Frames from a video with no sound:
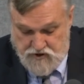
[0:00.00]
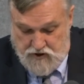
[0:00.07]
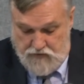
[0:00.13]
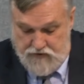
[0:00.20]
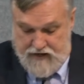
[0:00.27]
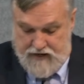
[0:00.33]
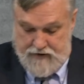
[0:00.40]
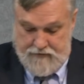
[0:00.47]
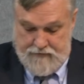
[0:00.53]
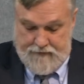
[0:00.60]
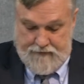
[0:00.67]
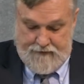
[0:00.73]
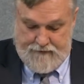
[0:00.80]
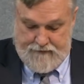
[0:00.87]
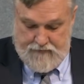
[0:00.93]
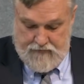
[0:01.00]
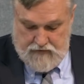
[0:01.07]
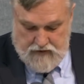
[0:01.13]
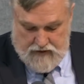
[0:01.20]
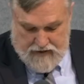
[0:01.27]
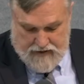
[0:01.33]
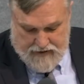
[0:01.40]
So then,
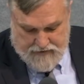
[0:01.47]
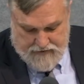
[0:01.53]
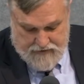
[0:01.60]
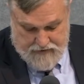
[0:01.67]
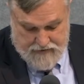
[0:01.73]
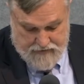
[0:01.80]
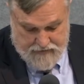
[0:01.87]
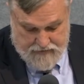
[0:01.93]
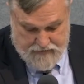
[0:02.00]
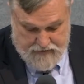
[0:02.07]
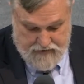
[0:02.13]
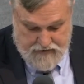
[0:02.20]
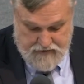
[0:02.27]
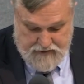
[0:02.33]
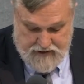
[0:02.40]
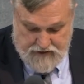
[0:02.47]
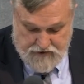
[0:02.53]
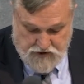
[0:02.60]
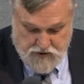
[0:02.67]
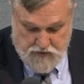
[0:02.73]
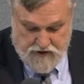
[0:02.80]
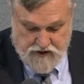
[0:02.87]
God
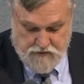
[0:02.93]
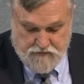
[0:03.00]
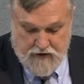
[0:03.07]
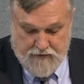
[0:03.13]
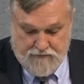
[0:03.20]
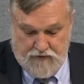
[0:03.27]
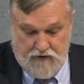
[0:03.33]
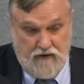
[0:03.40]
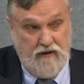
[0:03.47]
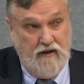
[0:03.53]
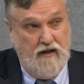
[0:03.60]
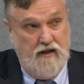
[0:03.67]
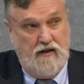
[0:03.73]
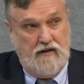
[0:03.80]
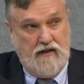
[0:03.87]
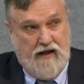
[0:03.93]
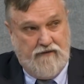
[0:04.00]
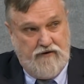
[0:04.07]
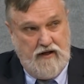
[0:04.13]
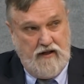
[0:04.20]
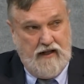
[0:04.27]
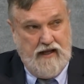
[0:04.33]
deals with his people
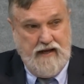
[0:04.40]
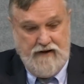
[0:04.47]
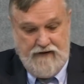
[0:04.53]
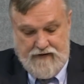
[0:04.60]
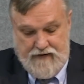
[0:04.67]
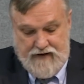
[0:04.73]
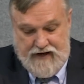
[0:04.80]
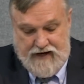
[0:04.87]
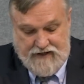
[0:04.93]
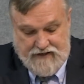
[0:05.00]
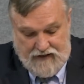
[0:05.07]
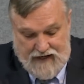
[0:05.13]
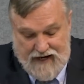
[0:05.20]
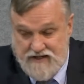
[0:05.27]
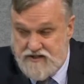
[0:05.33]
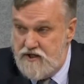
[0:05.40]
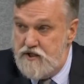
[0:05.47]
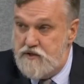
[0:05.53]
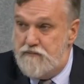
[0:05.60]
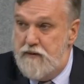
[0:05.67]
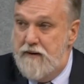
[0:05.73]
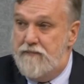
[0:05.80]
lovingly. He delights in
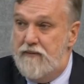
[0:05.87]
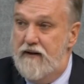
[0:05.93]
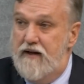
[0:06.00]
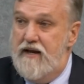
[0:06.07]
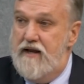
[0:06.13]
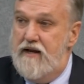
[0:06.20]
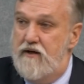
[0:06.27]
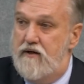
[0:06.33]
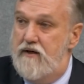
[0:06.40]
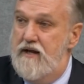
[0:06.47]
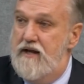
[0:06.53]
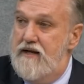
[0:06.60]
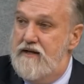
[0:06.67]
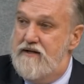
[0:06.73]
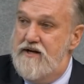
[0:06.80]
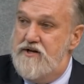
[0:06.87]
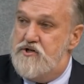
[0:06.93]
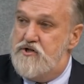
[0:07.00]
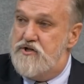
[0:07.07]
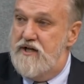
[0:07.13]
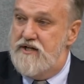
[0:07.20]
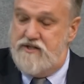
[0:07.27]
his people and he, he
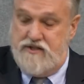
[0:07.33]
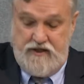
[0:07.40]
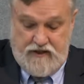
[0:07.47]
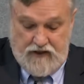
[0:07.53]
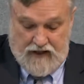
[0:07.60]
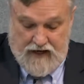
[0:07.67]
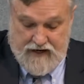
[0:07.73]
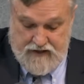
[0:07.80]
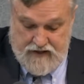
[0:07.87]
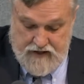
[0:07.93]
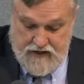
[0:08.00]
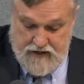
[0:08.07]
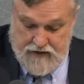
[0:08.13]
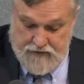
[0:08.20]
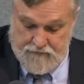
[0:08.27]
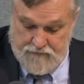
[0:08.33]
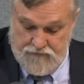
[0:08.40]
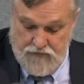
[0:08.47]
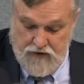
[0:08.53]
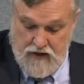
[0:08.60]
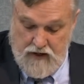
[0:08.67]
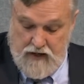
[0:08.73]
teaches us to delight in him.
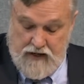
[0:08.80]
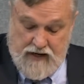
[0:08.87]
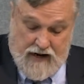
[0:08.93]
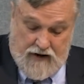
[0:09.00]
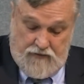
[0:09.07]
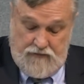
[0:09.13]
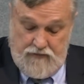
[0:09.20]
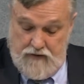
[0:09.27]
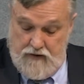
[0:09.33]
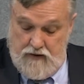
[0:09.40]
Now,